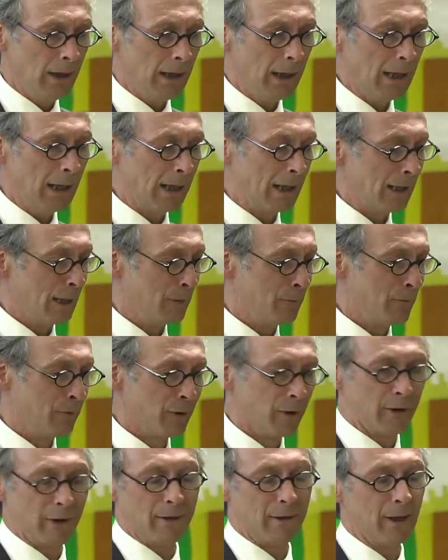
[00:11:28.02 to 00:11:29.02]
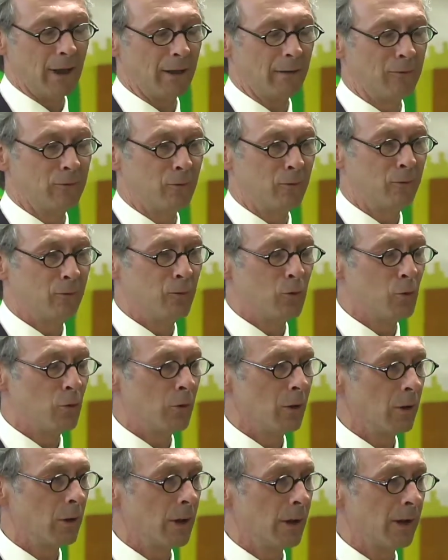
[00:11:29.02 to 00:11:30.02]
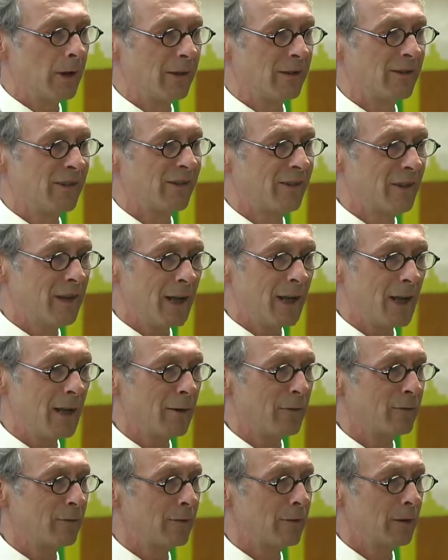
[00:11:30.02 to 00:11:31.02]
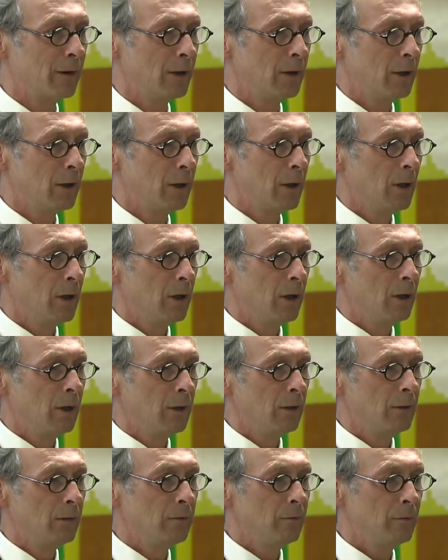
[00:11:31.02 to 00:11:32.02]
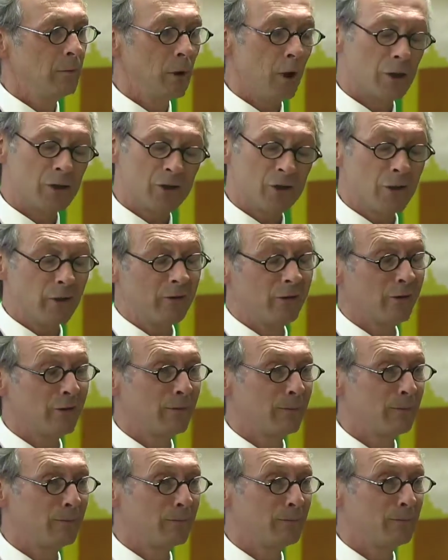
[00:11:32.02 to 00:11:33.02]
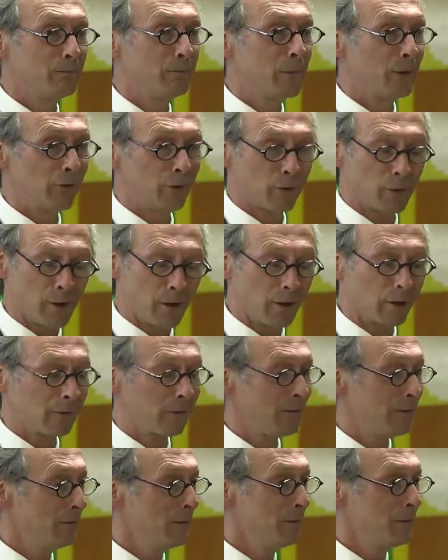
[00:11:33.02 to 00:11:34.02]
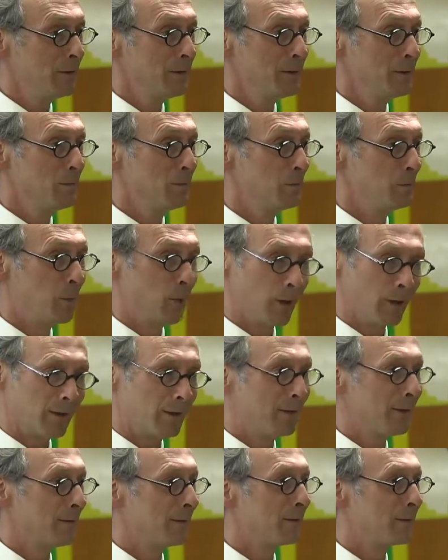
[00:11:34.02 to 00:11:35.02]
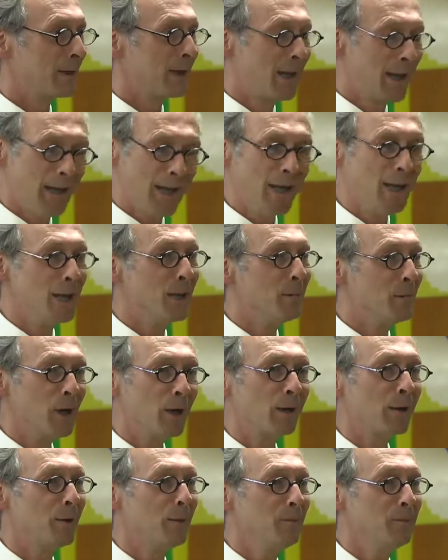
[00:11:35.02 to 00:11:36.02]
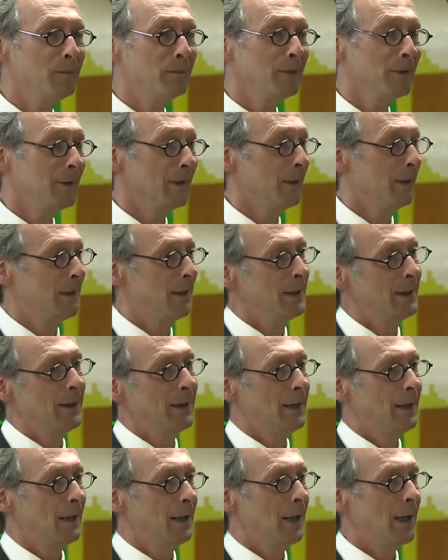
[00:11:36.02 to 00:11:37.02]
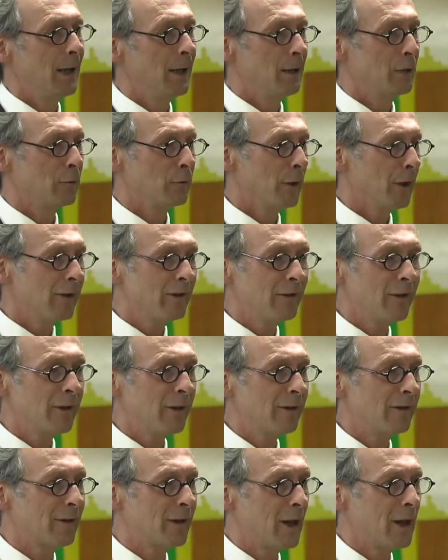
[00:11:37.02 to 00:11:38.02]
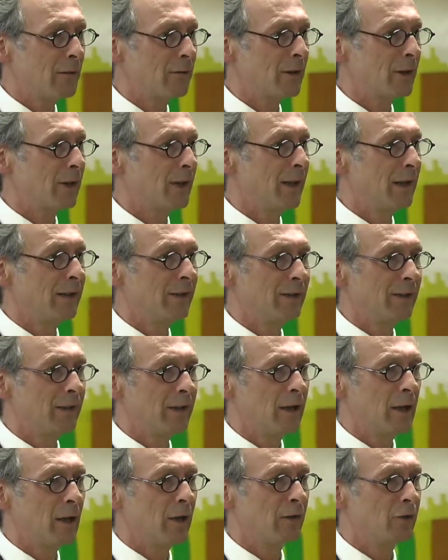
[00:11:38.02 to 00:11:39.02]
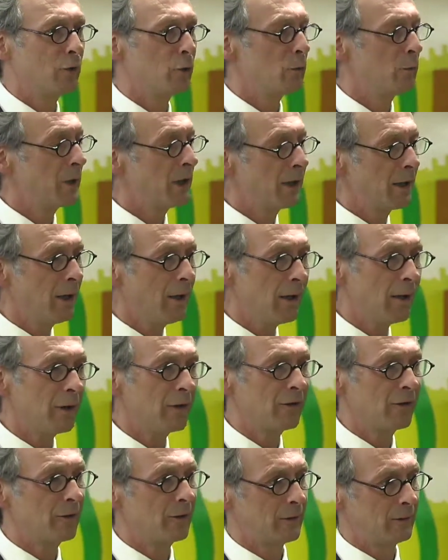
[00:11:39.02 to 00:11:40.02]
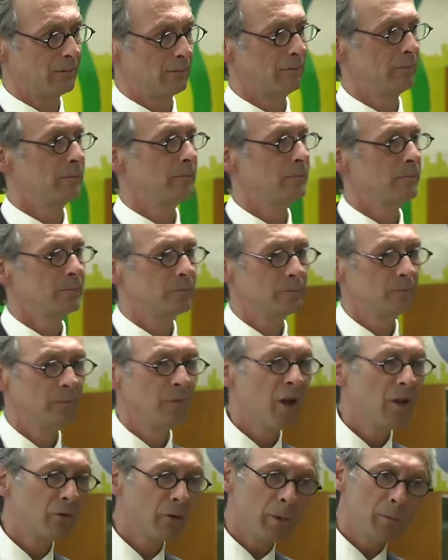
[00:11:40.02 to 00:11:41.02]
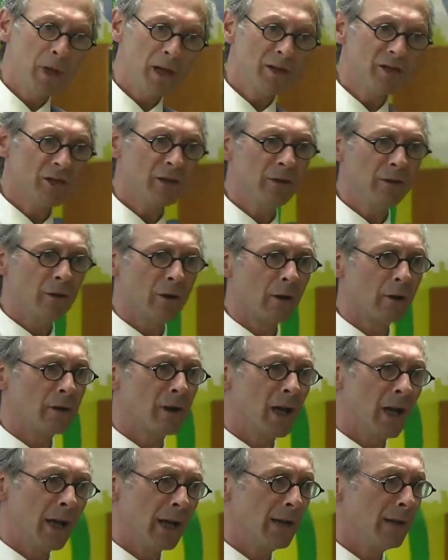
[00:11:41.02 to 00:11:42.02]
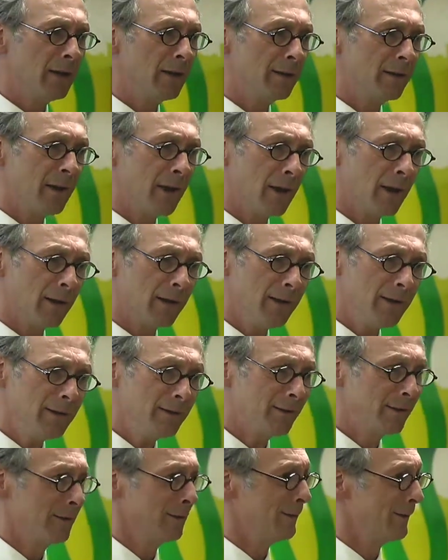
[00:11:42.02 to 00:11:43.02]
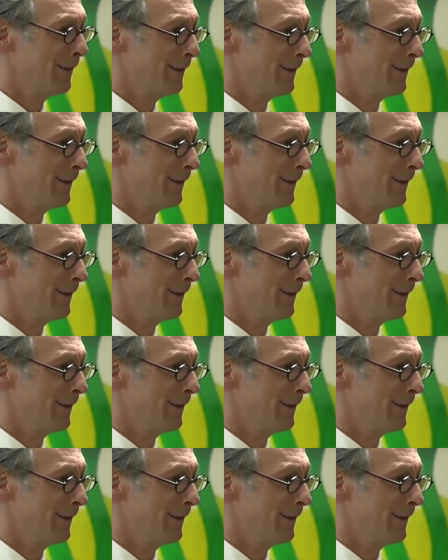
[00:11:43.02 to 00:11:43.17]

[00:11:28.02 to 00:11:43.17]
And I'm very thankful for staff, not just Mr. Carson, but key among them, and the rest of the staff at King City High School, because, have I mentioned there are 9 Natales?